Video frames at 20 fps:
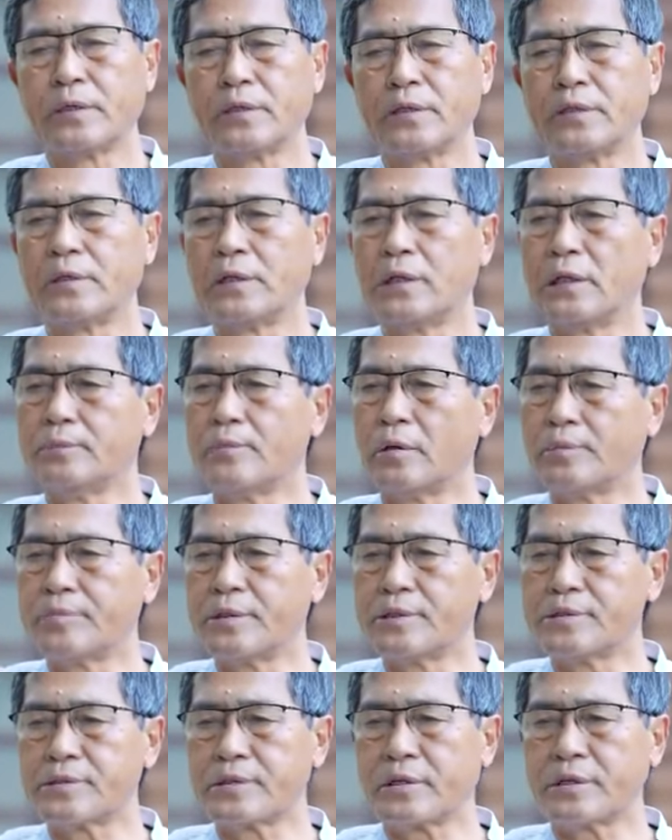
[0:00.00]
in the name of
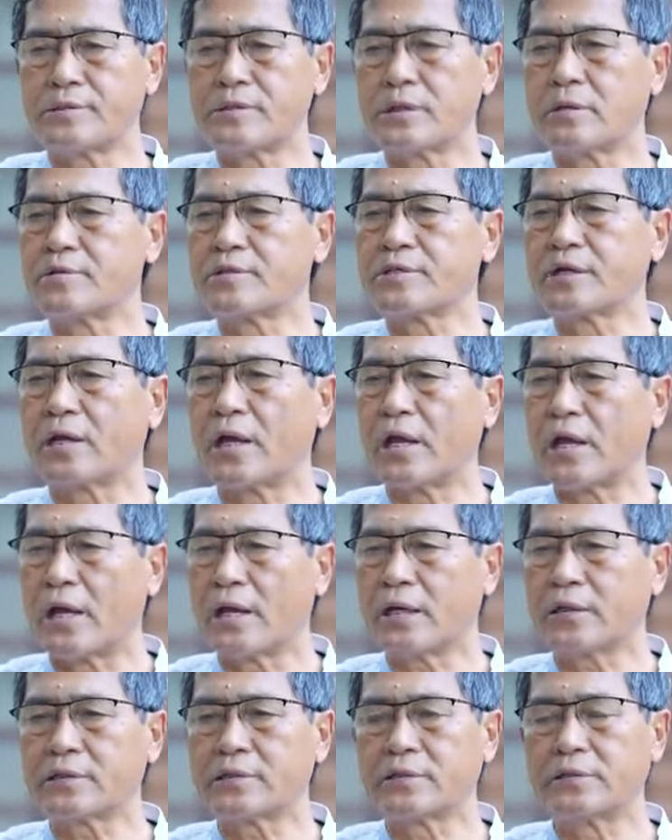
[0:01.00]
this Conservation
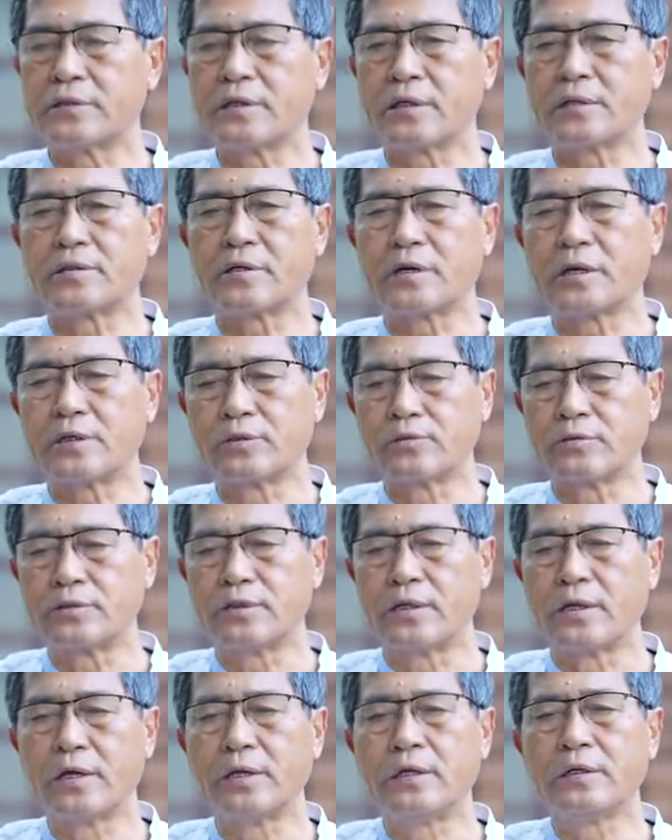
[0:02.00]
Act, they are trying to
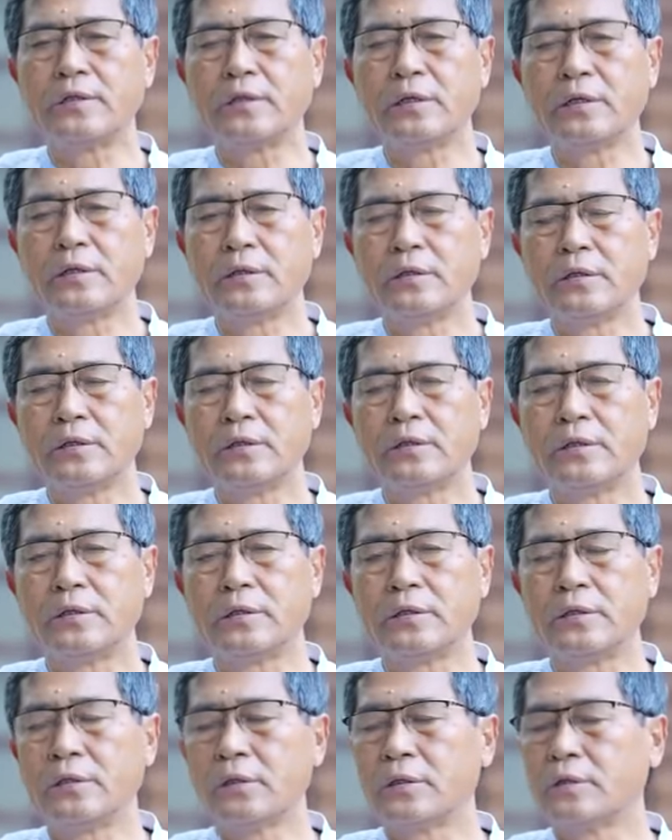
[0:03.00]
deny
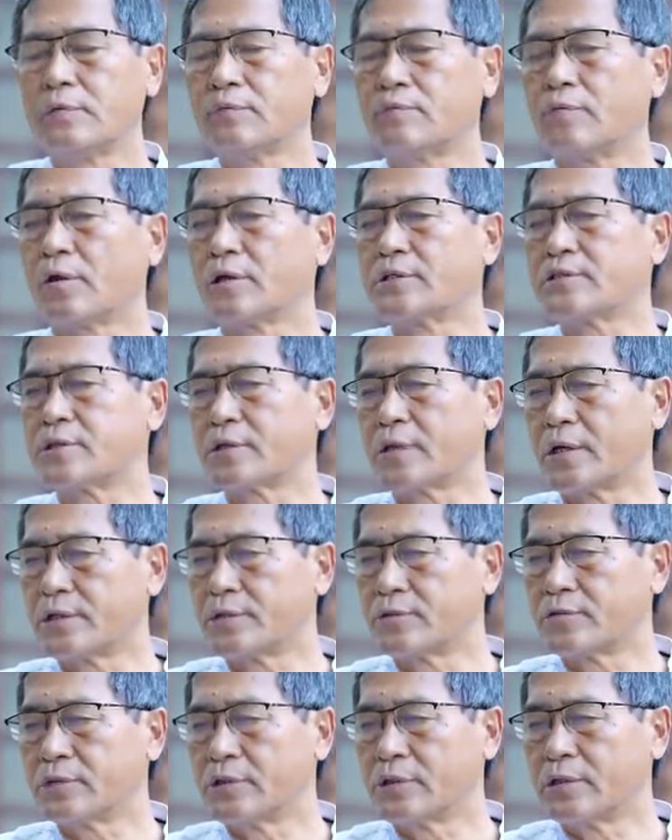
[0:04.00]
the forest
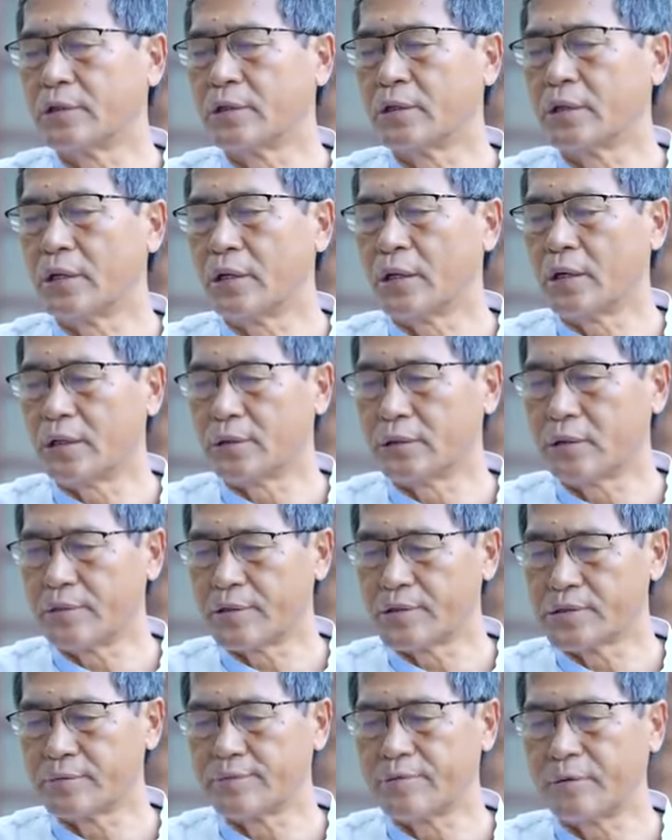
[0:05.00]
right to the
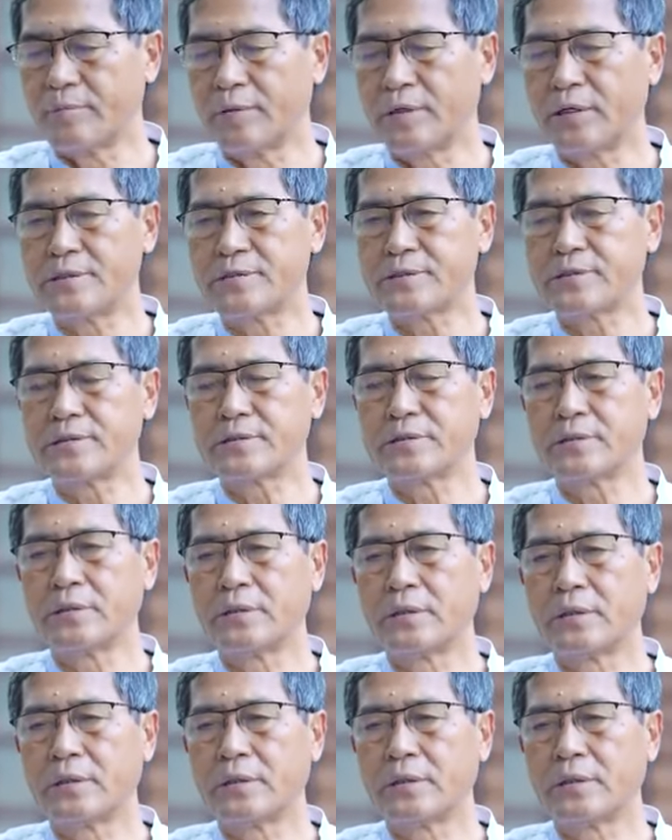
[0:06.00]
Adivasi families.